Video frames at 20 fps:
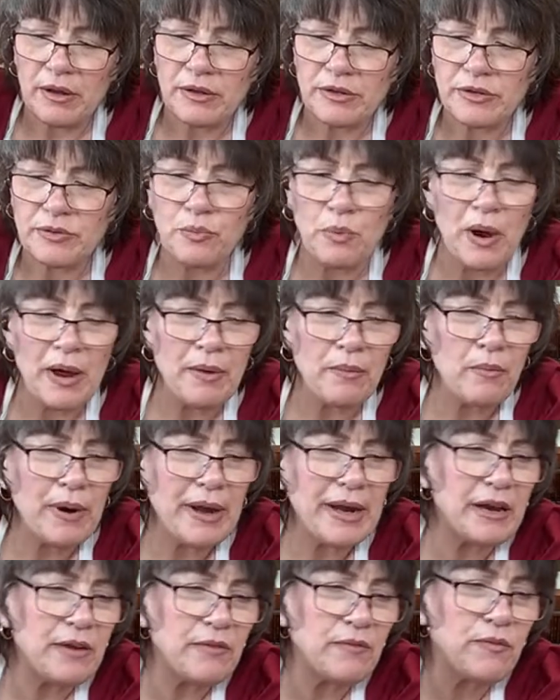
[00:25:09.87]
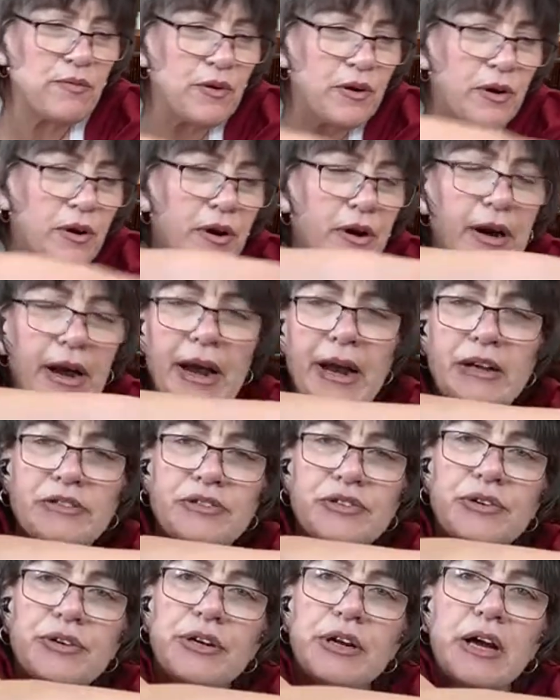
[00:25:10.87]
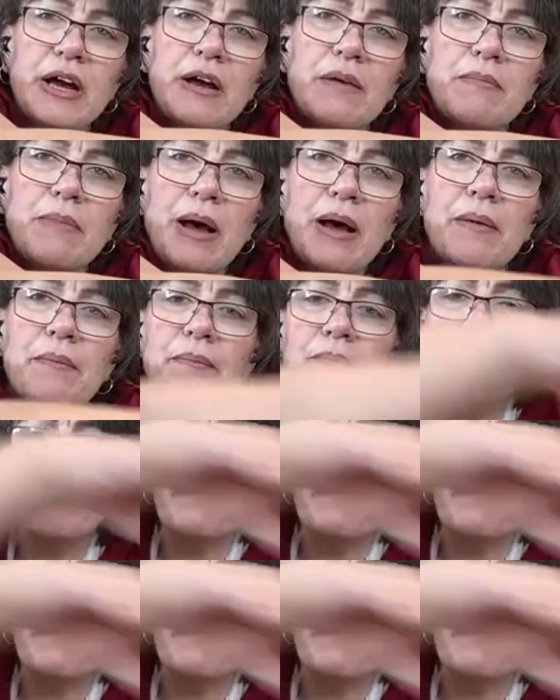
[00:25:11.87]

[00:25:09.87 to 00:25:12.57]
That's why I'm waiting for her answer to come up.